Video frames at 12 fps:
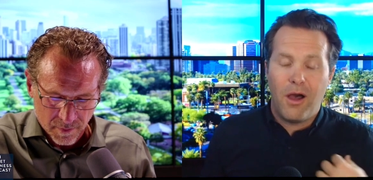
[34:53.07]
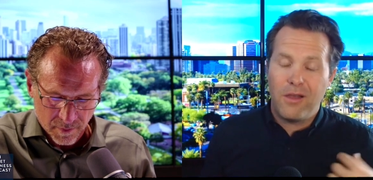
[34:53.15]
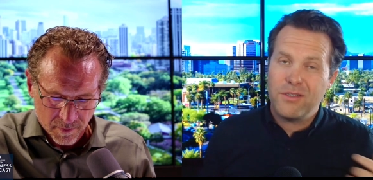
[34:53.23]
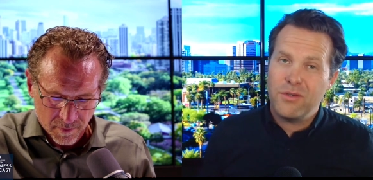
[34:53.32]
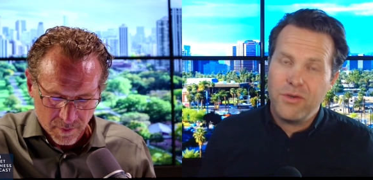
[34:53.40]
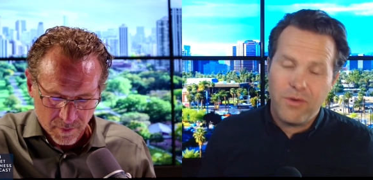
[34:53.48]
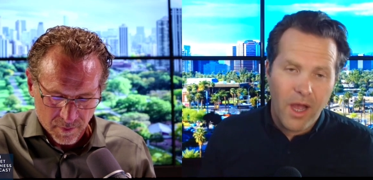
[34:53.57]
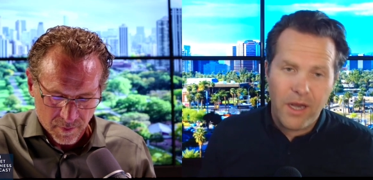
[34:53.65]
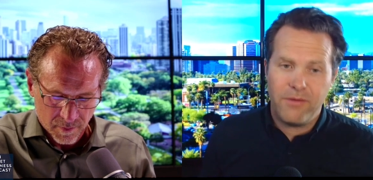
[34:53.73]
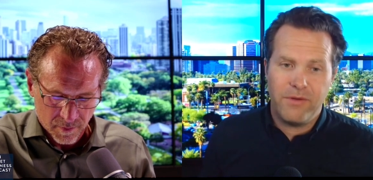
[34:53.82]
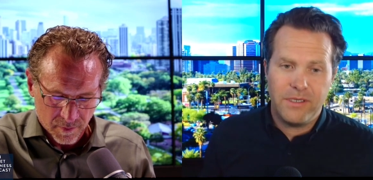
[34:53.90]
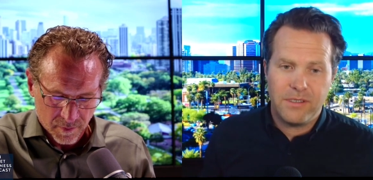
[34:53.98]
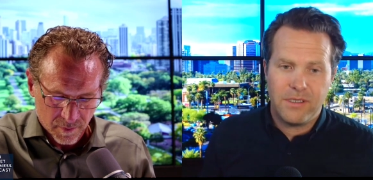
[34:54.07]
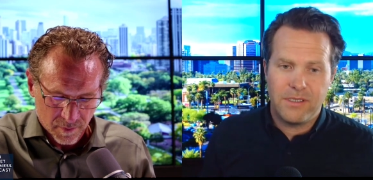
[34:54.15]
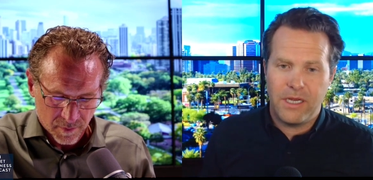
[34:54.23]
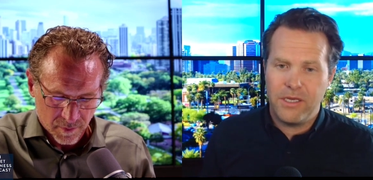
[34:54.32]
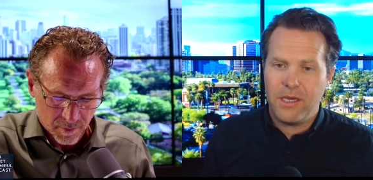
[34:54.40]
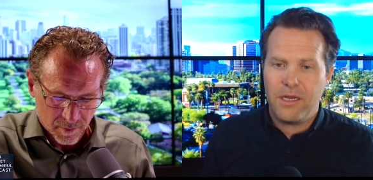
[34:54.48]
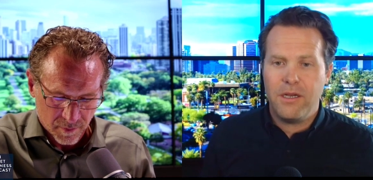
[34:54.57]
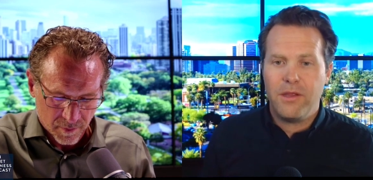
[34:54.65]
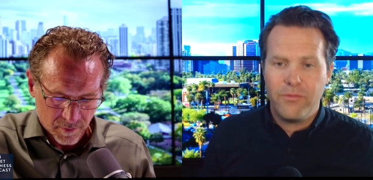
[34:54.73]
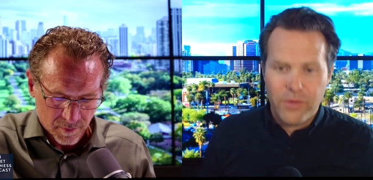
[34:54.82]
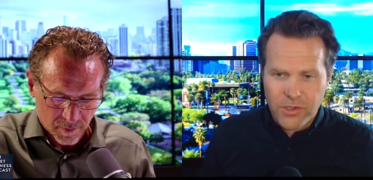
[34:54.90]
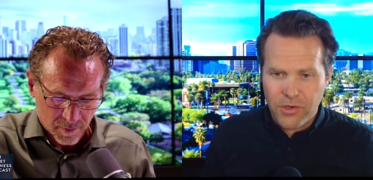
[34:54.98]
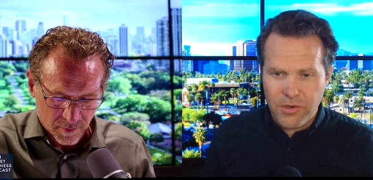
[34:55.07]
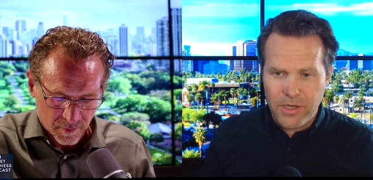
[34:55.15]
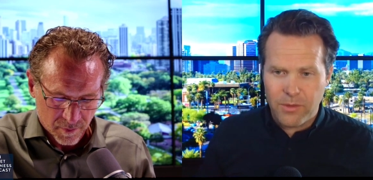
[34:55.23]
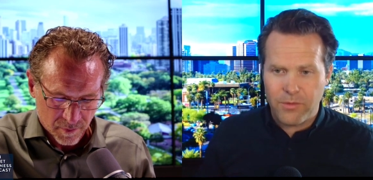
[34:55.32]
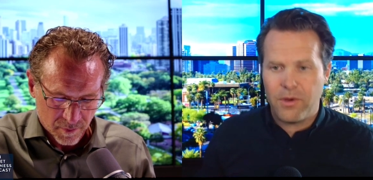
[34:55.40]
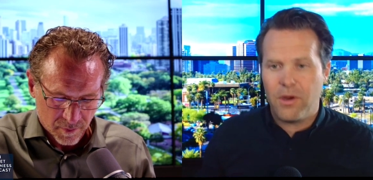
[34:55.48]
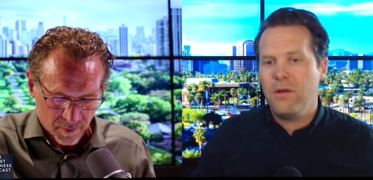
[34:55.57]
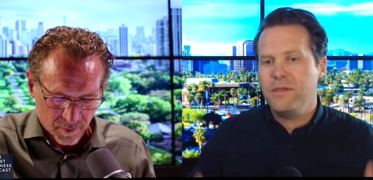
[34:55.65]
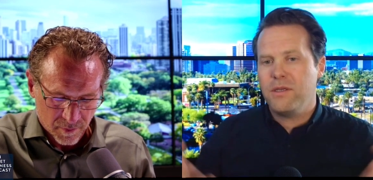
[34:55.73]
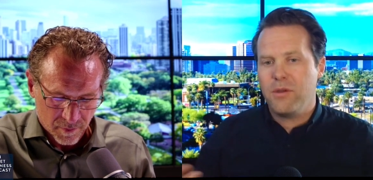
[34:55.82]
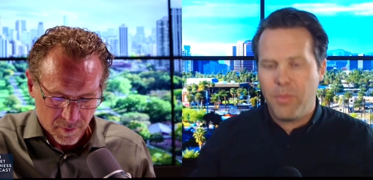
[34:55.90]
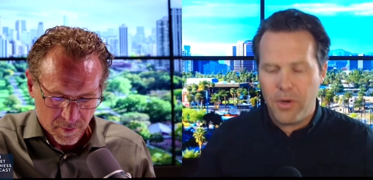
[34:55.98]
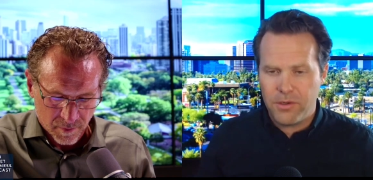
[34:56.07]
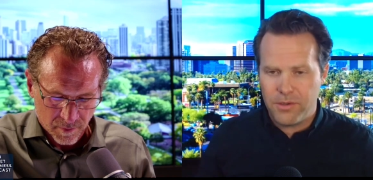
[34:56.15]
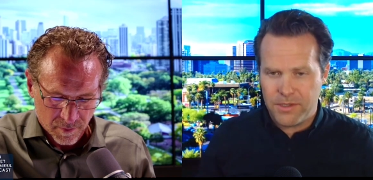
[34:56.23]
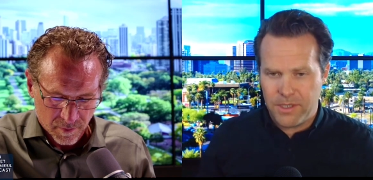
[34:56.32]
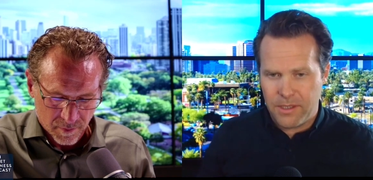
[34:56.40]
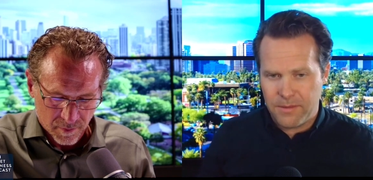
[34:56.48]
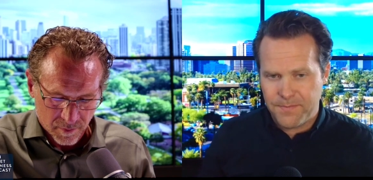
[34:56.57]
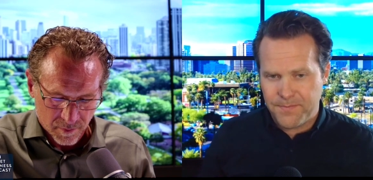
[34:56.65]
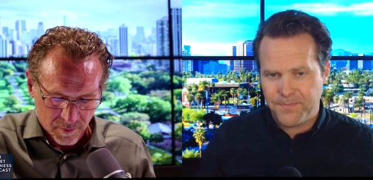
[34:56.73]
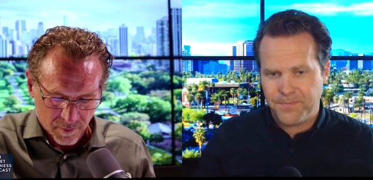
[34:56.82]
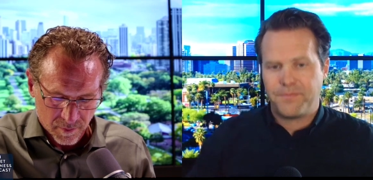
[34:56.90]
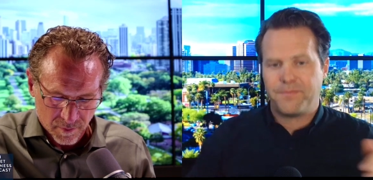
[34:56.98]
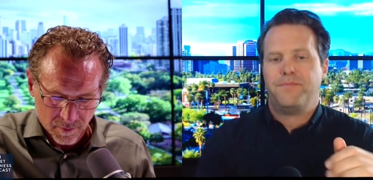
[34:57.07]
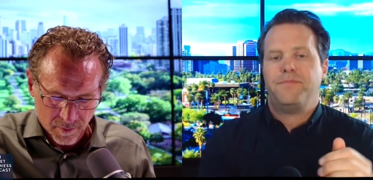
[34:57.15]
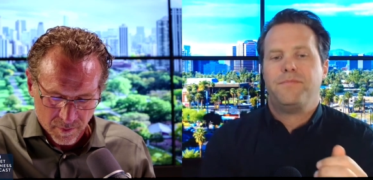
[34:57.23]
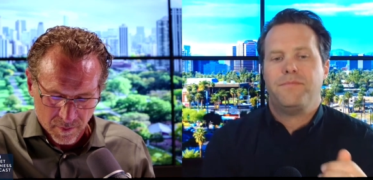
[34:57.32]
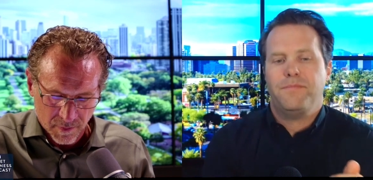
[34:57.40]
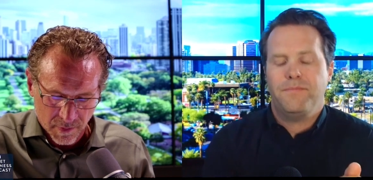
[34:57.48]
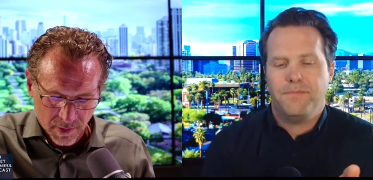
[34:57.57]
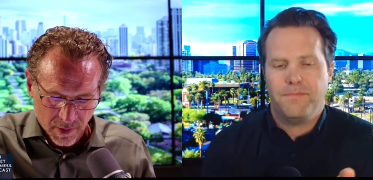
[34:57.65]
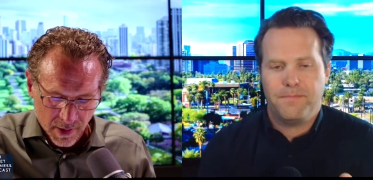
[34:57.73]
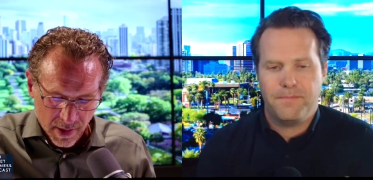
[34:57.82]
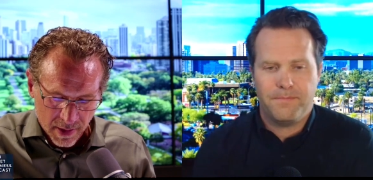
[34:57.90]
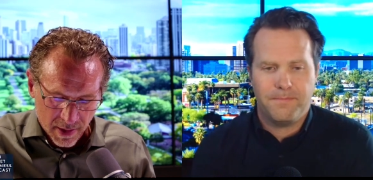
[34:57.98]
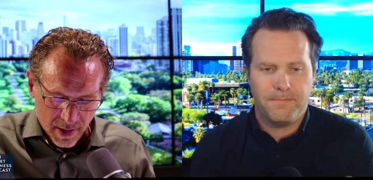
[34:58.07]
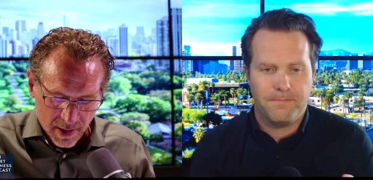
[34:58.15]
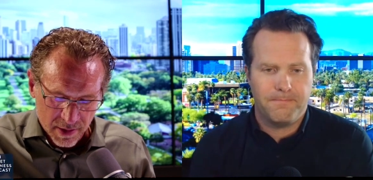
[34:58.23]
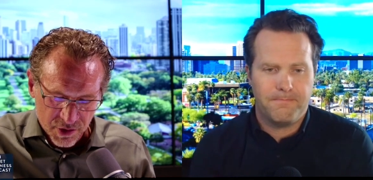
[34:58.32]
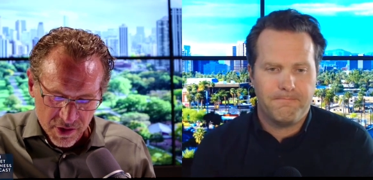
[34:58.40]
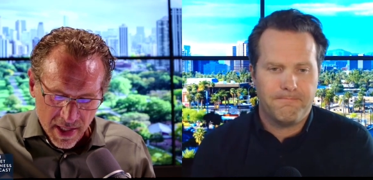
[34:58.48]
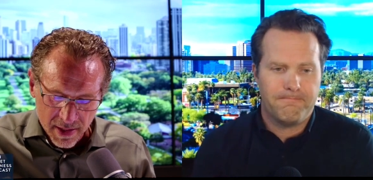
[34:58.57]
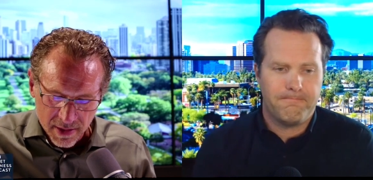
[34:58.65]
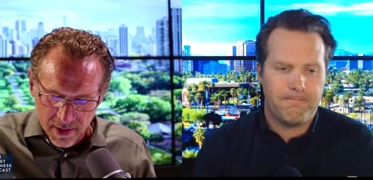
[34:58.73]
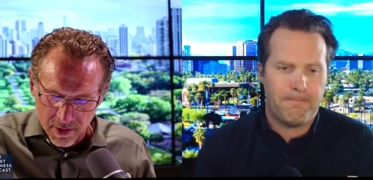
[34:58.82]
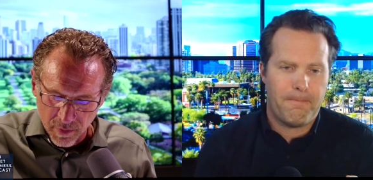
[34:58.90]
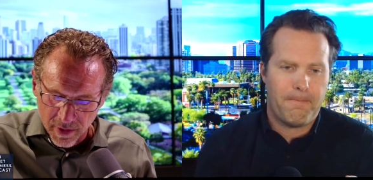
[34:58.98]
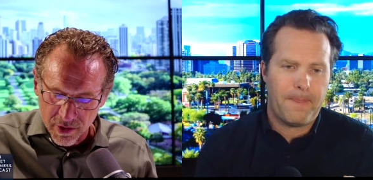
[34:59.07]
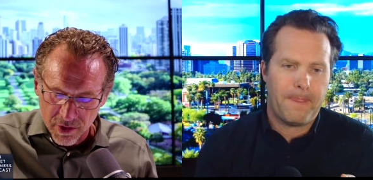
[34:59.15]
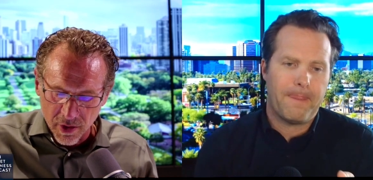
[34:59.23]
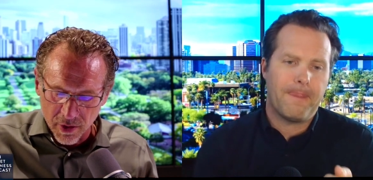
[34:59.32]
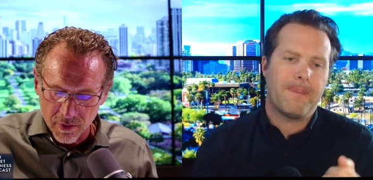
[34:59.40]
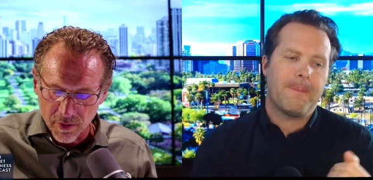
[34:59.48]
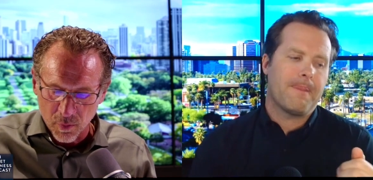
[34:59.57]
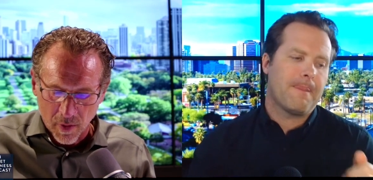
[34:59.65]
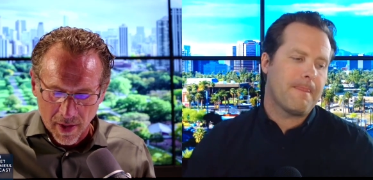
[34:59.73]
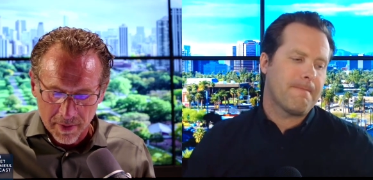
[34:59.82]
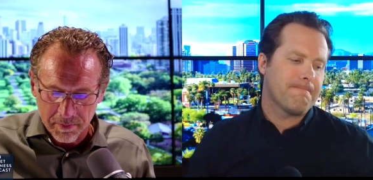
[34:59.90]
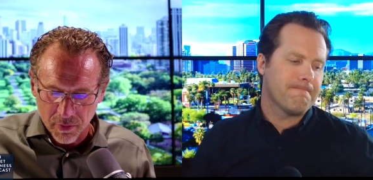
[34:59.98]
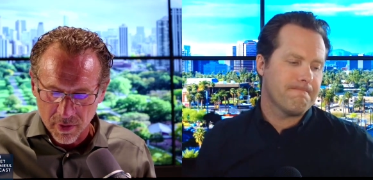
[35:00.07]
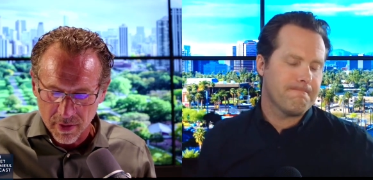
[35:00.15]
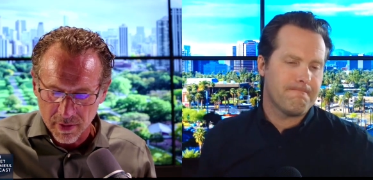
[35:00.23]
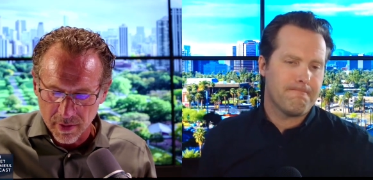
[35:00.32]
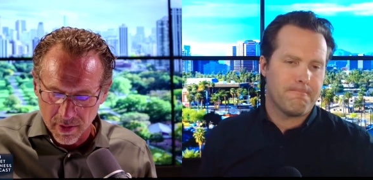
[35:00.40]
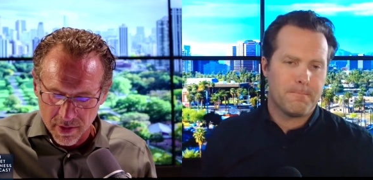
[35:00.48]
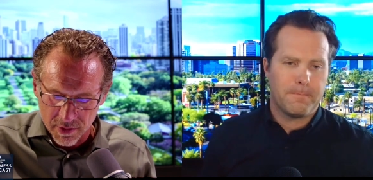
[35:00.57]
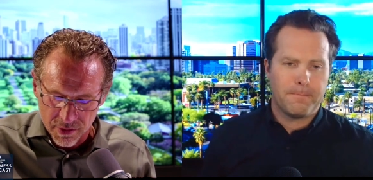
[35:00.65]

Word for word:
Speaker 1: also, your audit risk, because now you got another return here with all these other partners in it.
Speaker 2: Yeah. And Jack, can we go to the whiteboard? Could